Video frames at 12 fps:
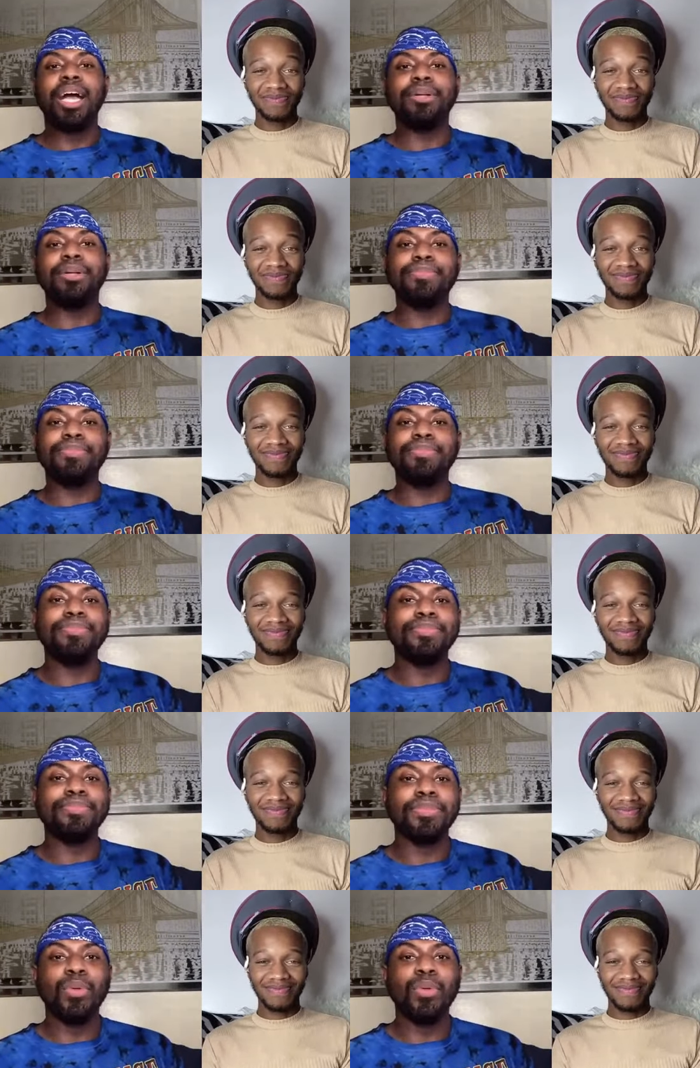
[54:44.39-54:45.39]
Speaker 1: um,
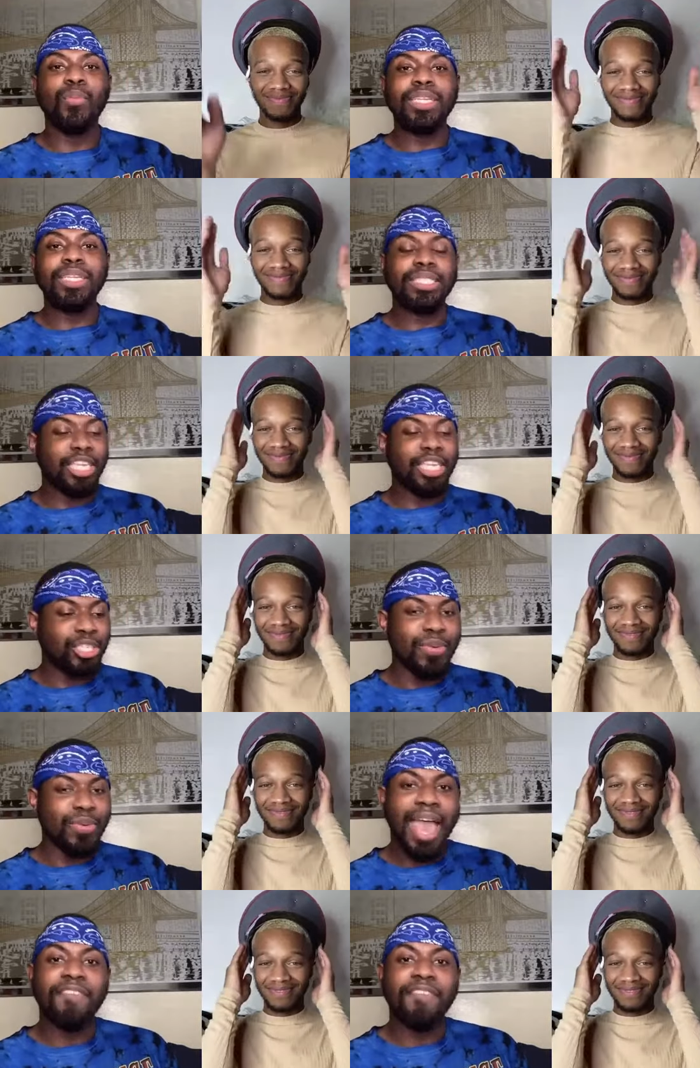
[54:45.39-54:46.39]
what tea do you
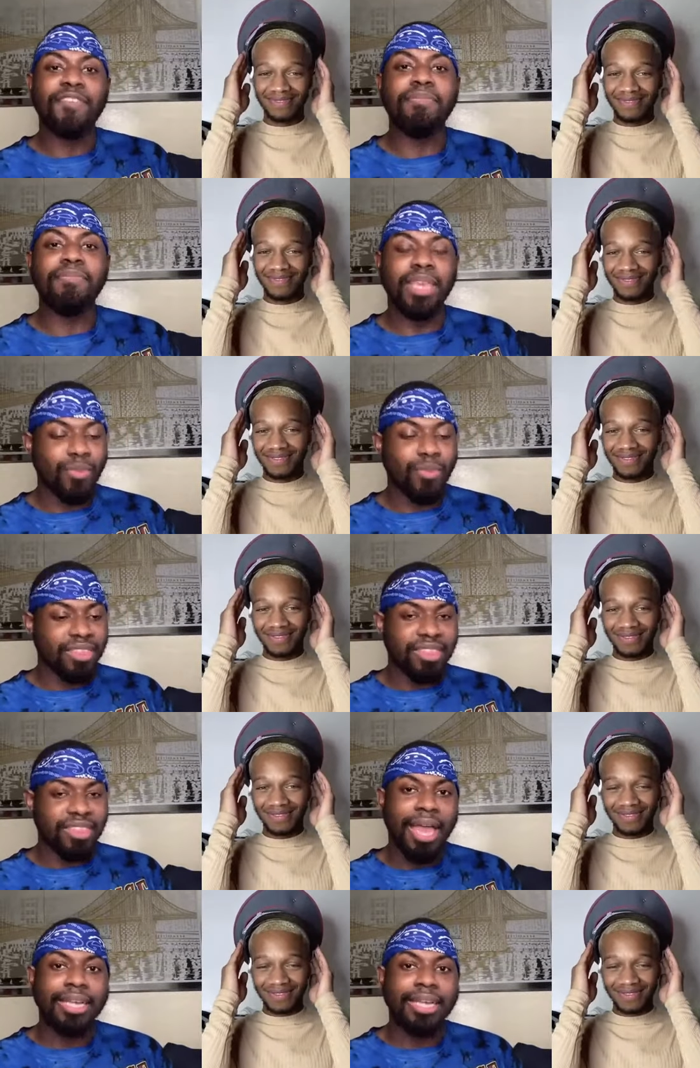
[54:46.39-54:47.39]
have for me with
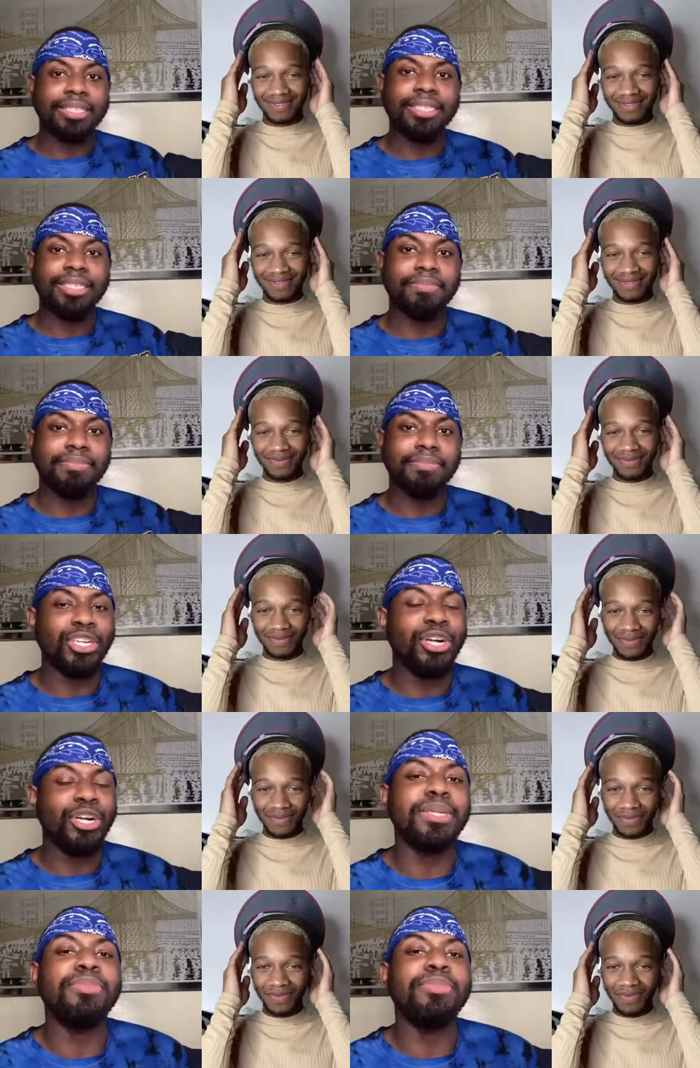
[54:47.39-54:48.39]
that, Mr.
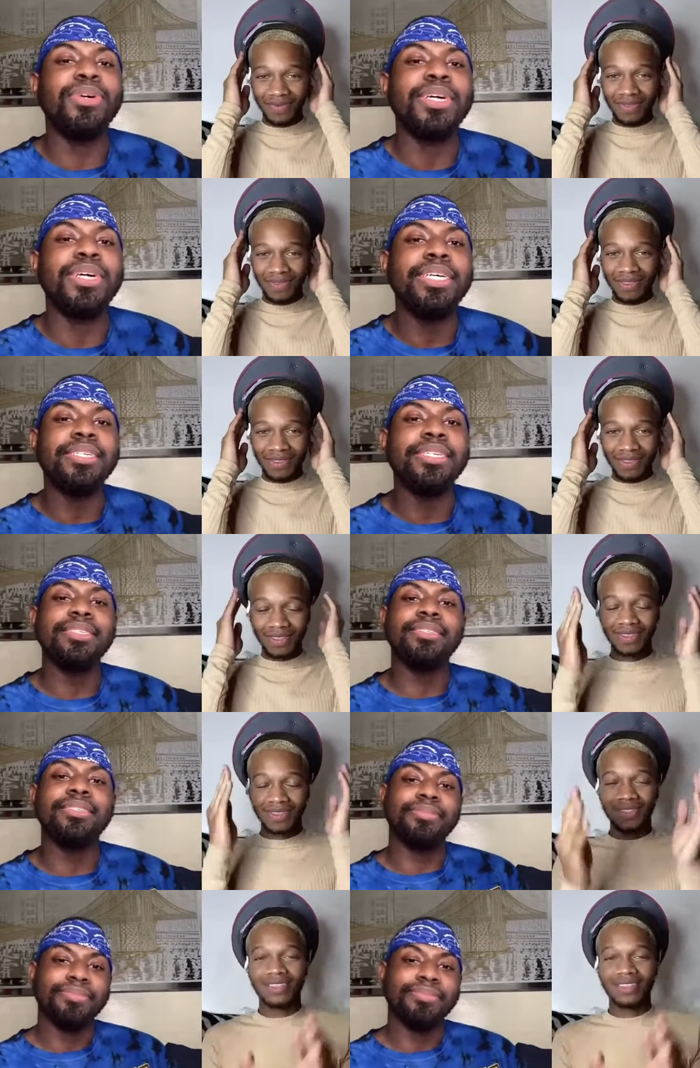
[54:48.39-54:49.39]
Golden Boy?
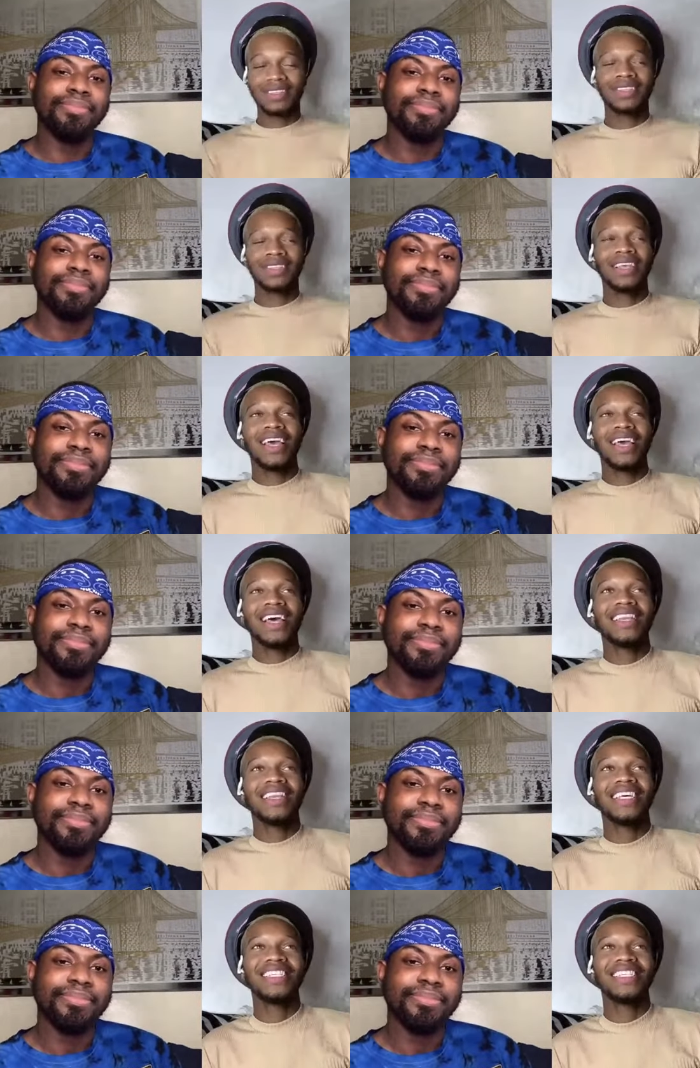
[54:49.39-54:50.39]

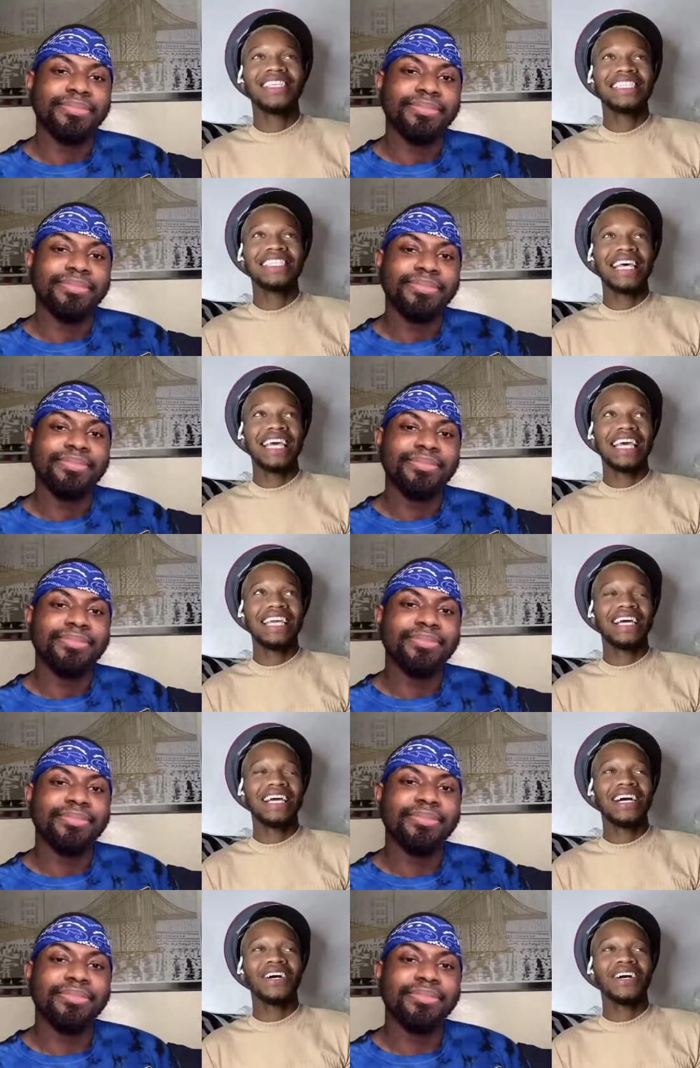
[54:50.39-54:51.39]
Speaker 2: Let's just say
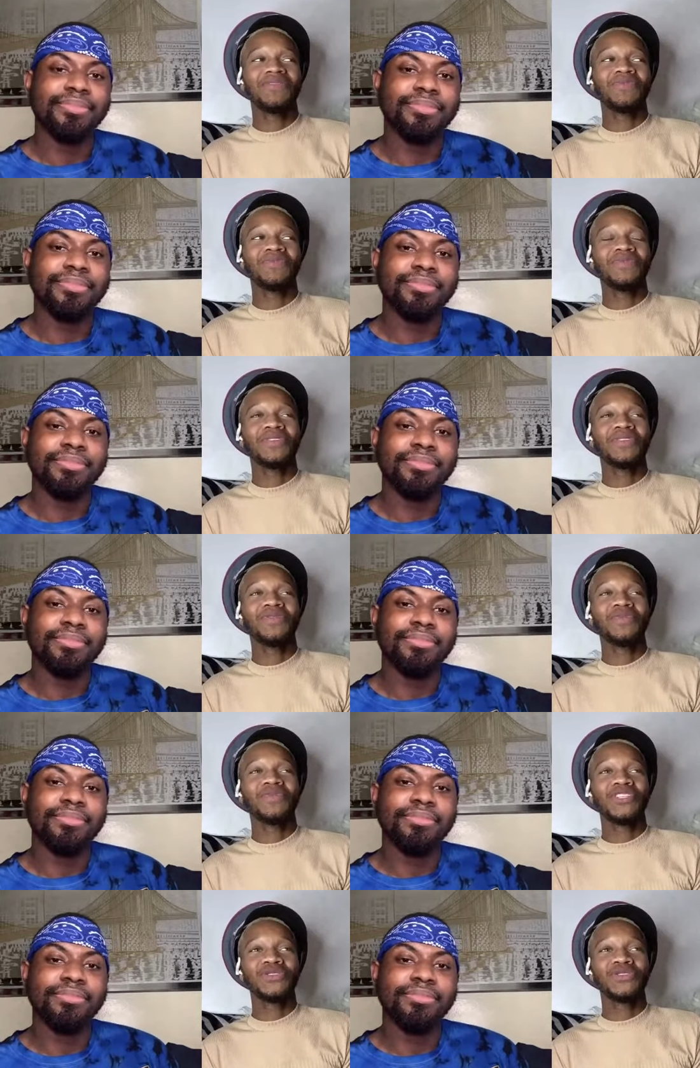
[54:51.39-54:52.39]
um,
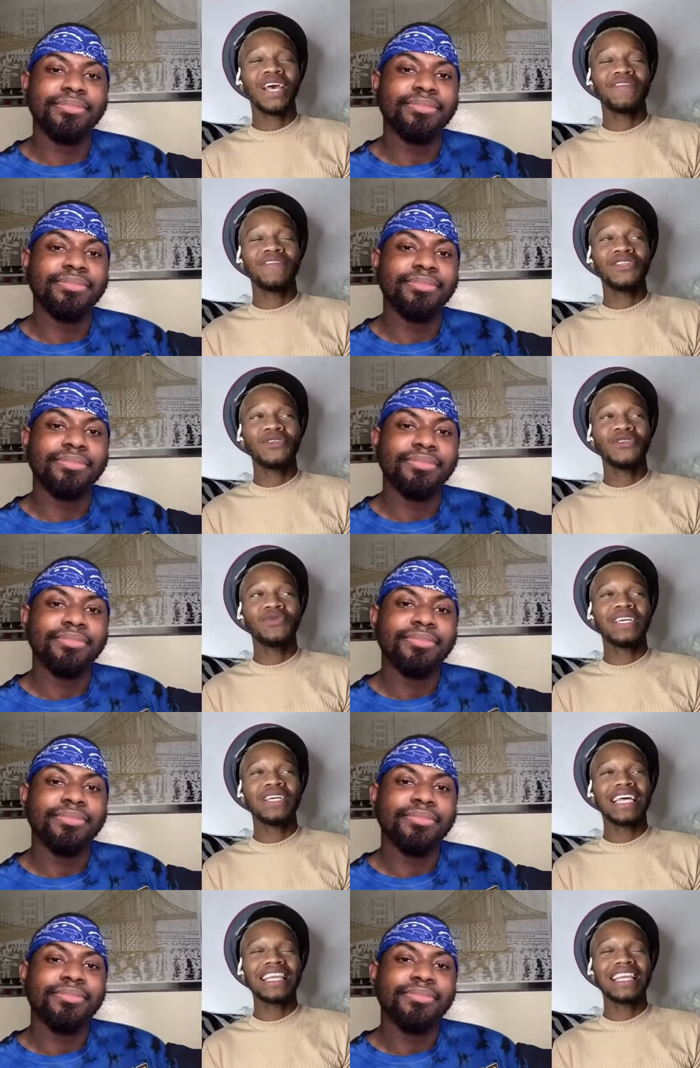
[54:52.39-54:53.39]
we do have a newbie, and
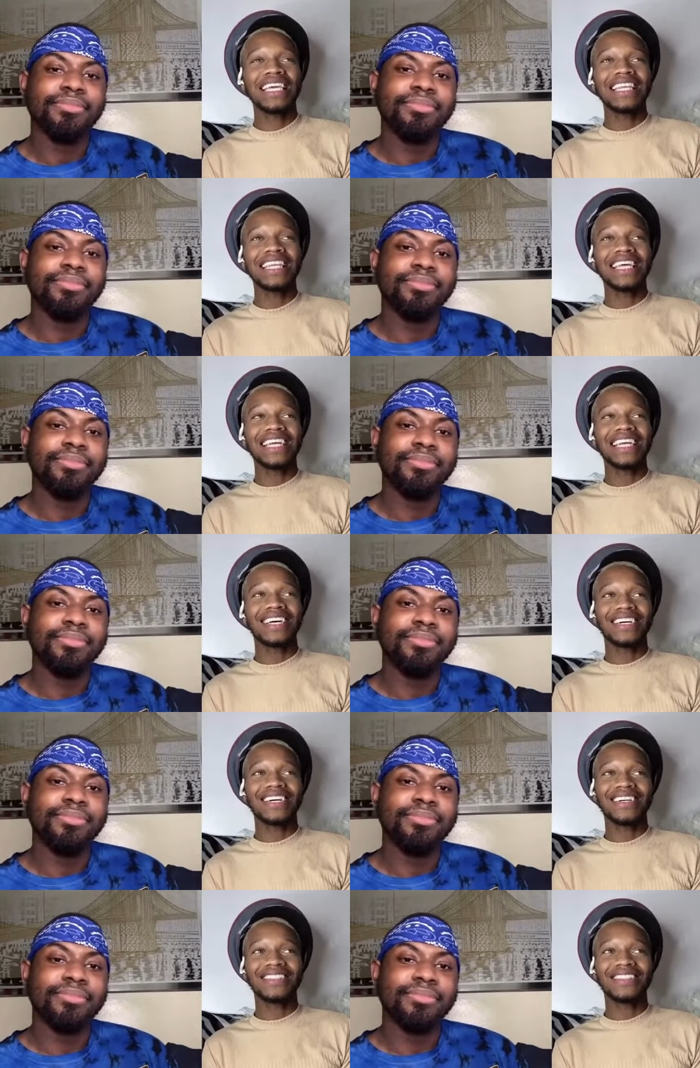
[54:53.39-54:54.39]
I think that
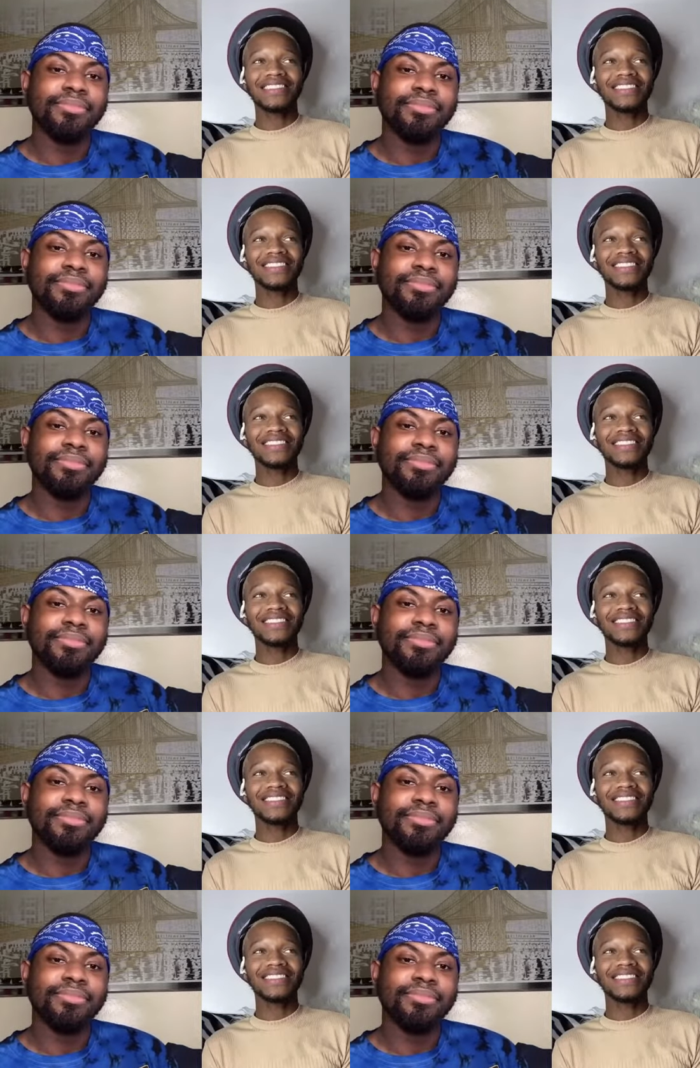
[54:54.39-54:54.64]
uh,